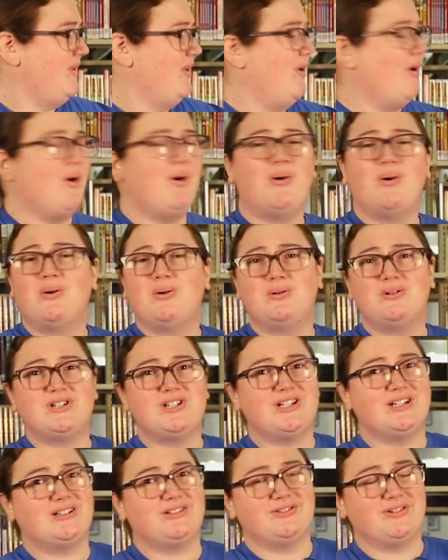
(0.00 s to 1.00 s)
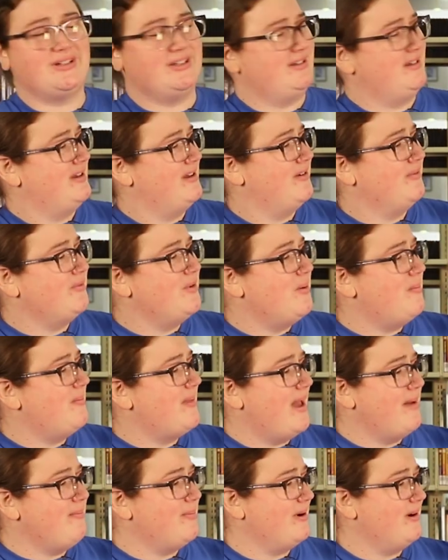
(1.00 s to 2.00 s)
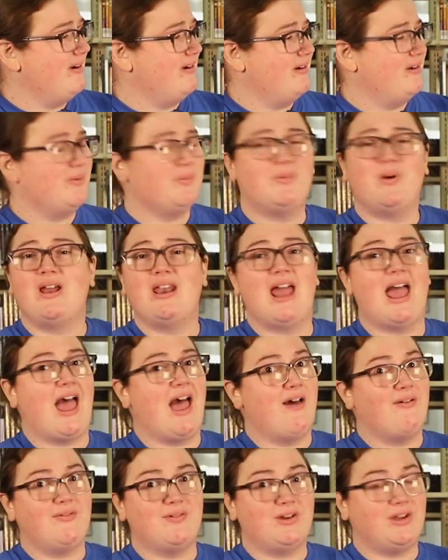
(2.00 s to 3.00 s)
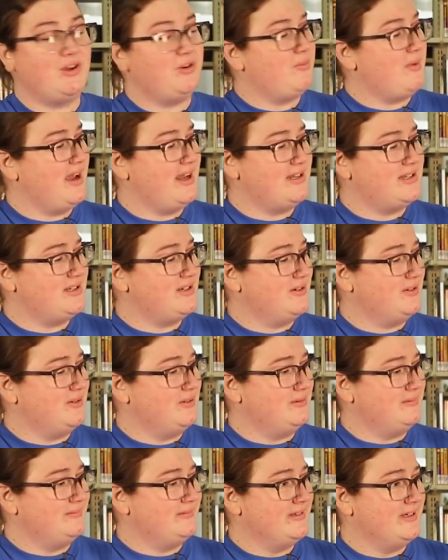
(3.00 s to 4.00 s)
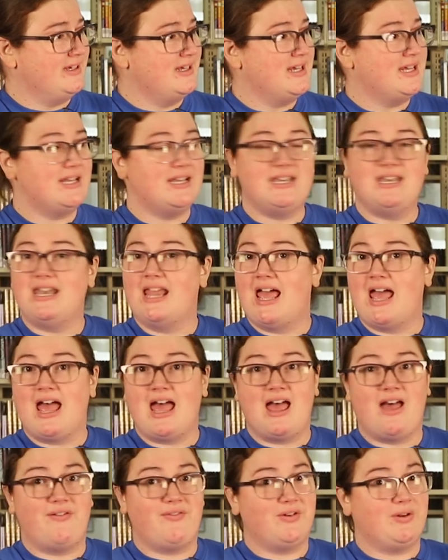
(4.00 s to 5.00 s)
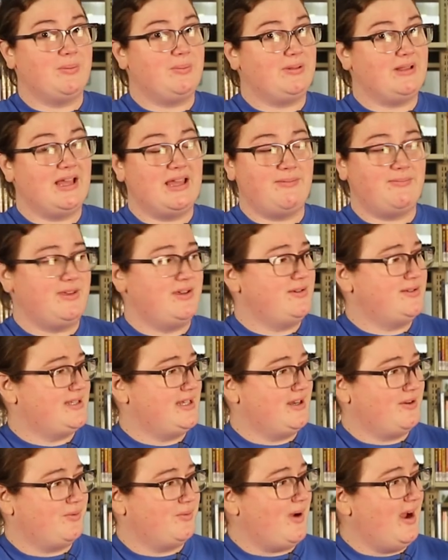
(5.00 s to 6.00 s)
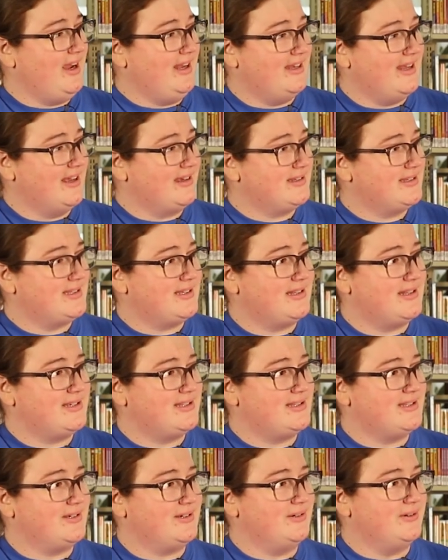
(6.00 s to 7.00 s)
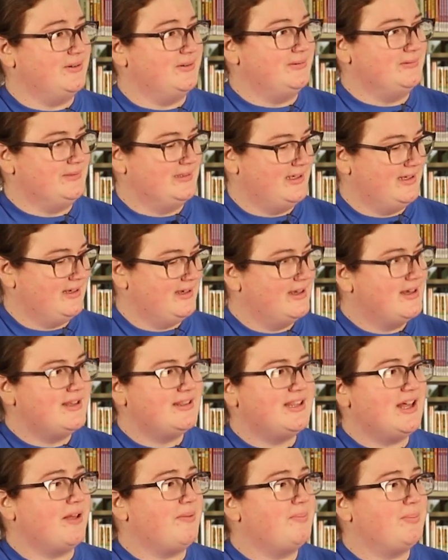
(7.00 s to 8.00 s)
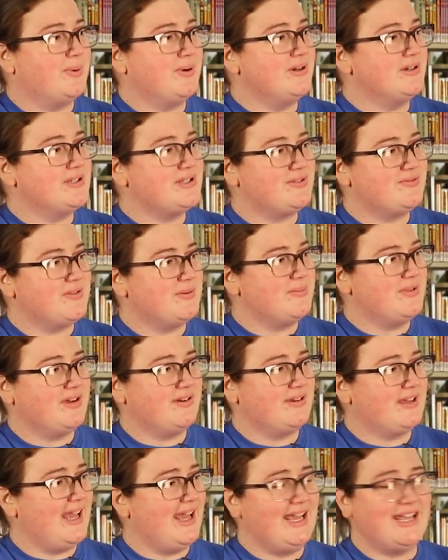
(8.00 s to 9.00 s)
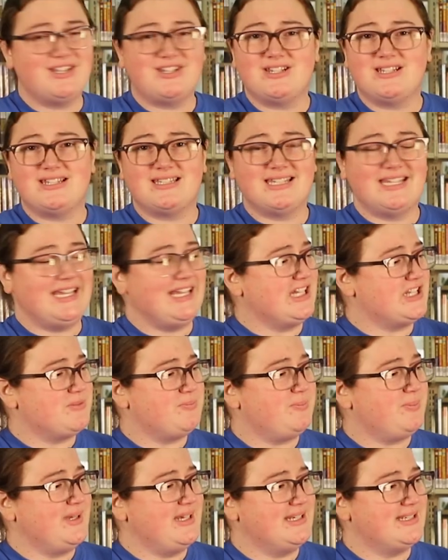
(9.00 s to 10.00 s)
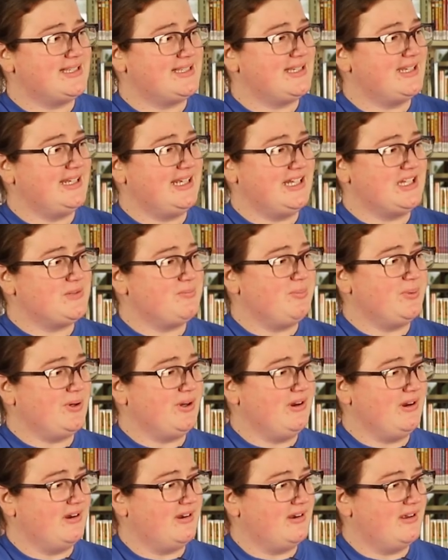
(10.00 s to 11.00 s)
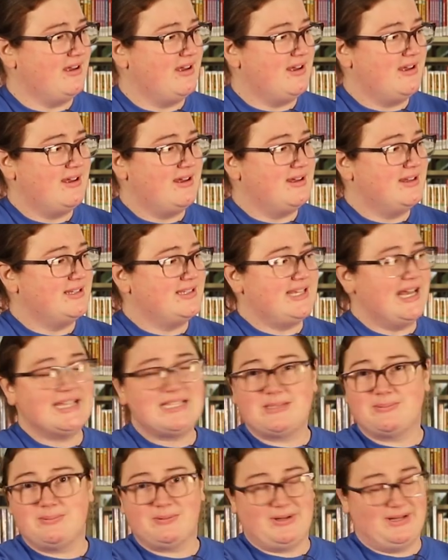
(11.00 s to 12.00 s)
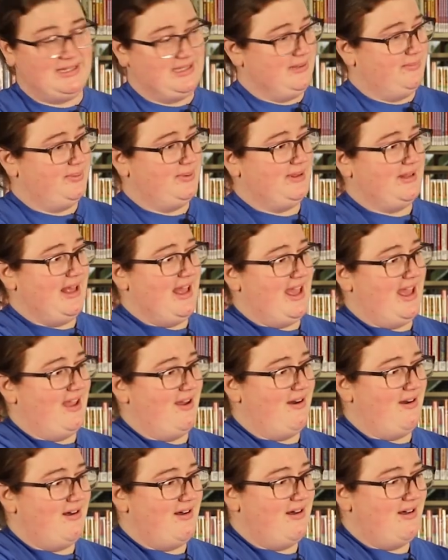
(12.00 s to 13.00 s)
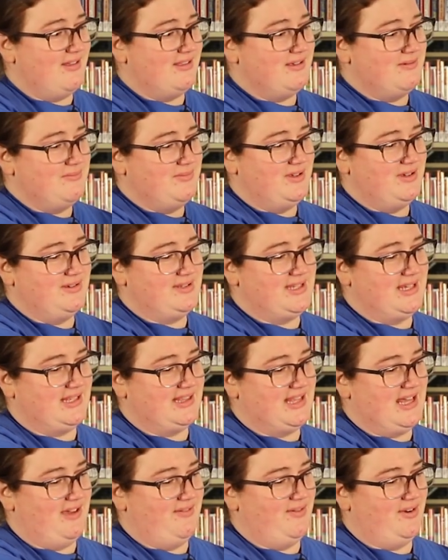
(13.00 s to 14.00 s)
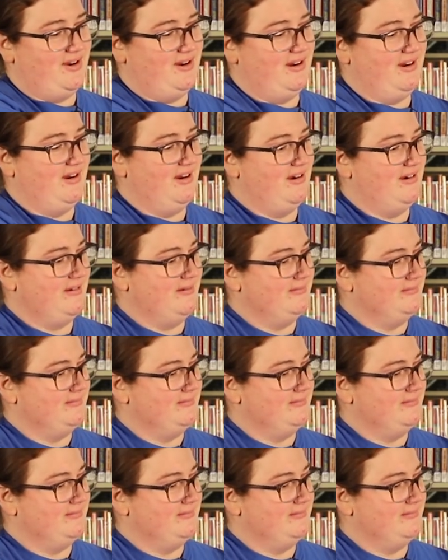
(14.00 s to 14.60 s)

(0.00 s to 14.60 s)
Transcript: Oh, children, remember, whatever you may do, never play music right next to the zoo. They'll burst from their cages, each beast and each bird, desperate to play all the music they've heard.